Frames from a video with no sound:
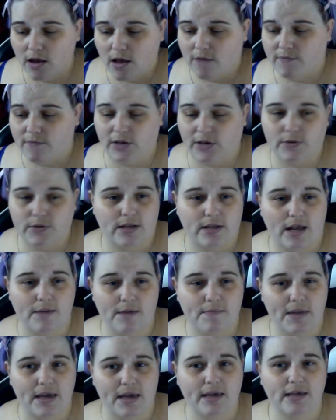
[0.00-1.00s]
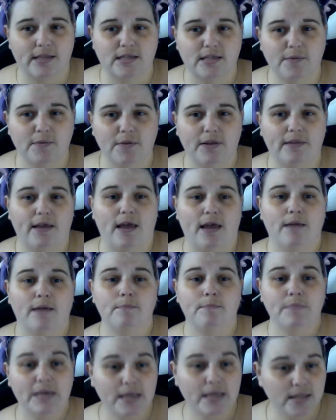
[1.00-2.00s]
videos that I make. It's something that
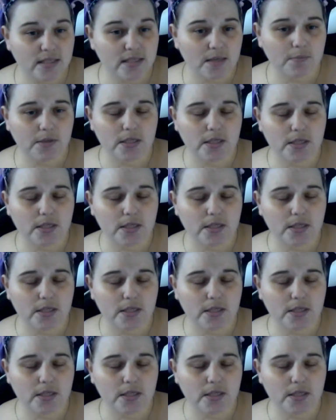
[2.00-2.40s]
means something